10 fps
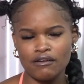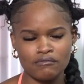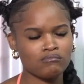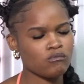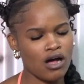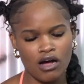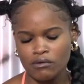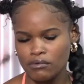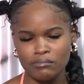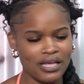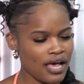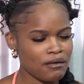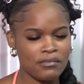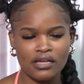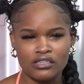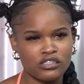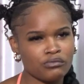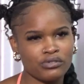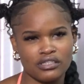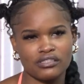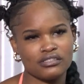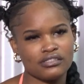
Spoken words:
They're behind me 100%.